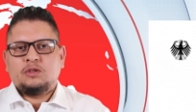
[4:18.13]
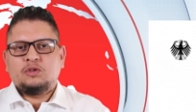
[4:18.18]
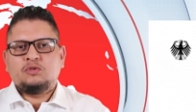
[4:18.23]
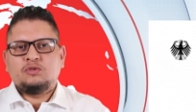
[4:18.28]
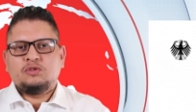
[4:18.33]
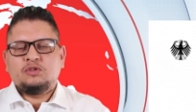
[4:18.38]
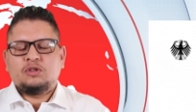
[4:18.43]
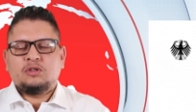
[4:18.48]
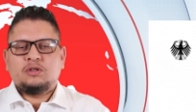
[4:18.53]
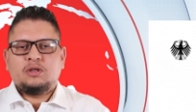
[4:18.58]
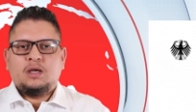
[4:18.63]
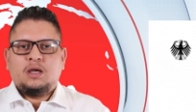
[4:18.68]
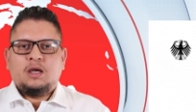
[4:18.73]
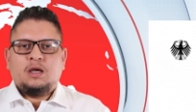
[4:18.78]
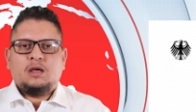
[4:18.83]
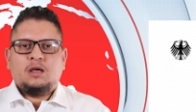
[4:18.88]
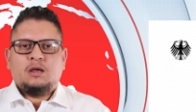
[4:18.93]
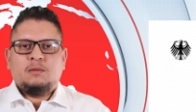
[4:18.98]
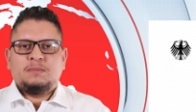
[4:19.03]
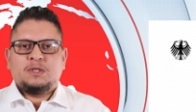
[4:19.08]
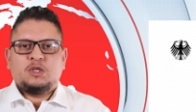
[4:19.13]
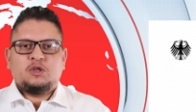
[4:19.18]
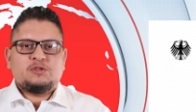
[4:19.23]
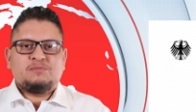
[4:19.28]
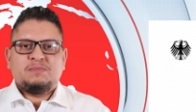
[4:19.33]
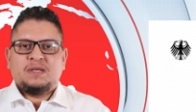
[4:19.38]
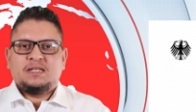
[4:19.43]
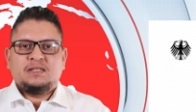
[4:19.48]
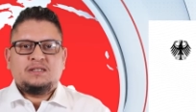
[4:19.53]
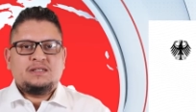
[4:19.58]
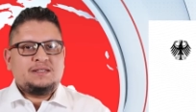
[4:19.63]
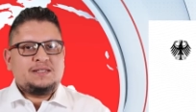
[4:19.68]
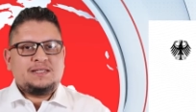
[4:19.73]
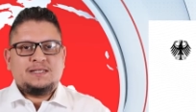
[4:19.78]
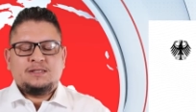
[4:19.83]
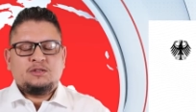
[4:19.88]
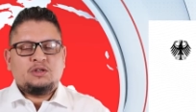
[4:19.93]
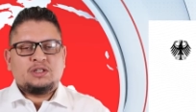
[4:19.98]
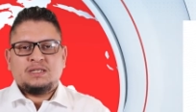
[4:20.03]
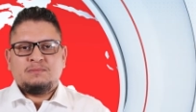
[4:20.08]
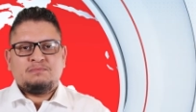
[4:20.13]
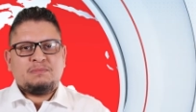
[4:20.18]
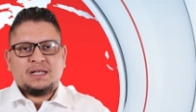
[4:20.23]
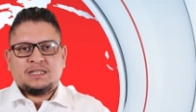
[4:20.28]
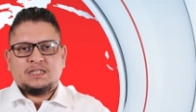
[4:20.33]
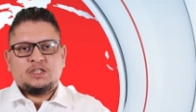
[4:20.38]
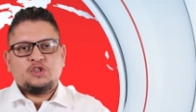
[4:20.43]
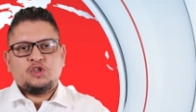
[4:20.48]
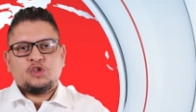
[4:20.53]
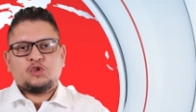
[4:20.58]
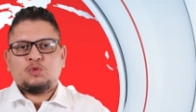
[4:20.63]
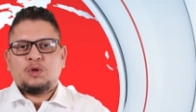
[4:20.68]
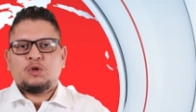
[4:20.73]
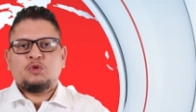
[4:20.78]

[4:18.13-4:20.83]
Union uh, because mainly this is not impacting just